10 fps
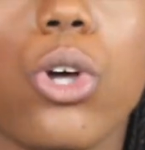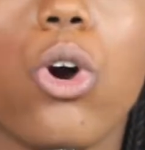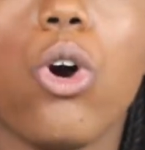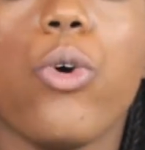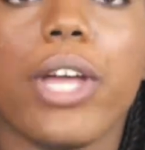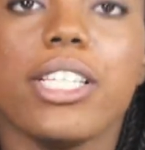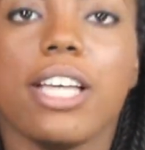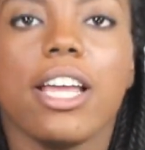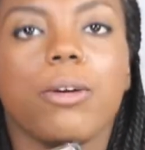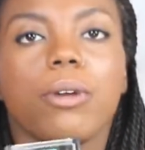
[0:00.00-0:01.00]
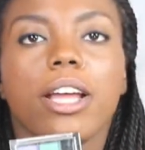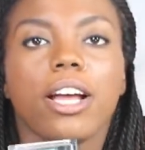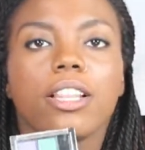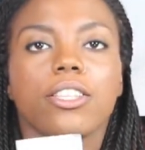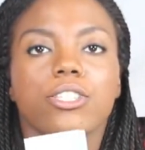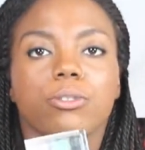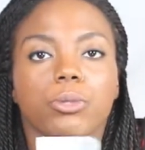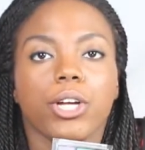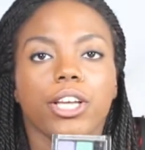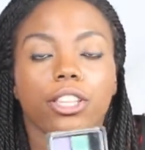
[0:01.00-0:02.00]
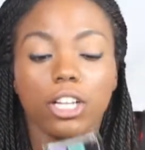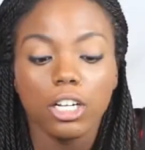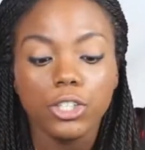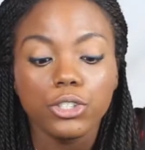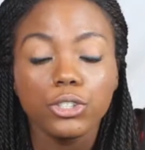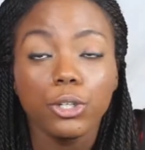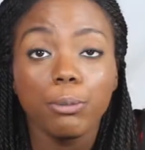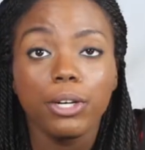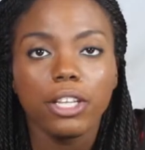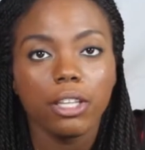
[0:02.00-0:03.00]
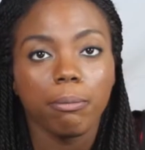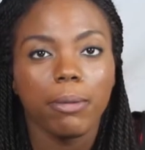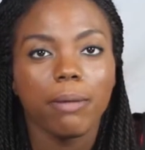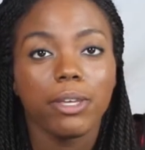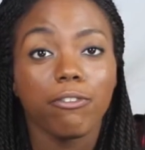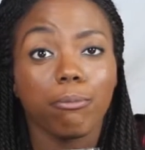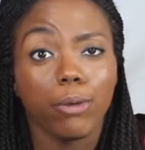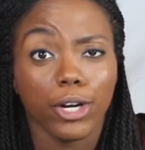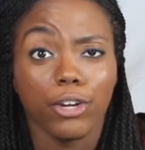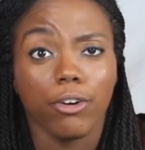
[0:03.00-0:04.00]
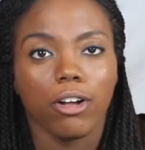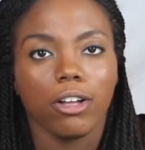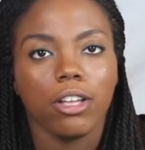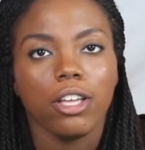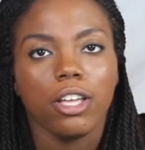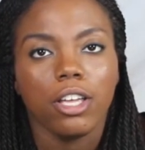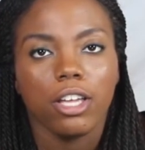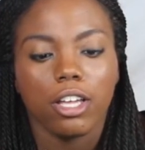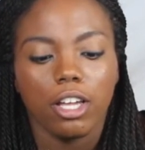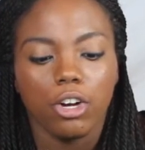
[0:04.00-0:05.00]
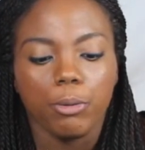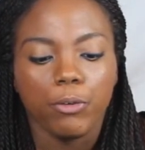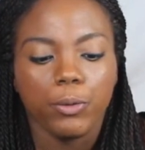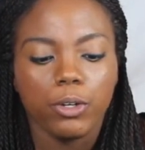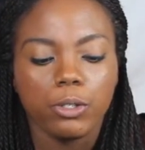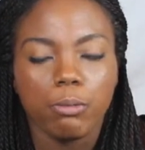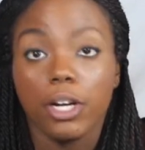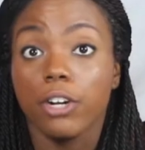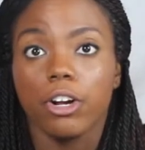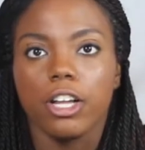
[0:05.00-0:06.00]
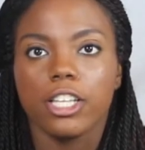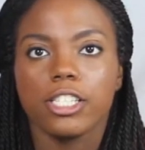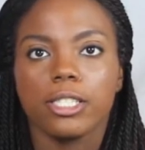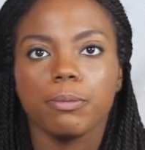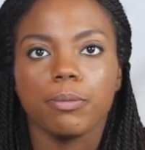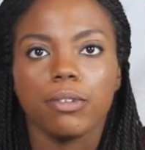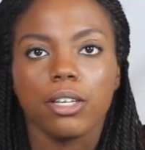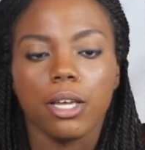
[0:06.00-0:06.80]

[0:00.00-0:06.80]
I was so excited when I got this from Target. The colors are so pretty and they remind me of Mardi Gras. I hope everyone knows what Mardi Gras is.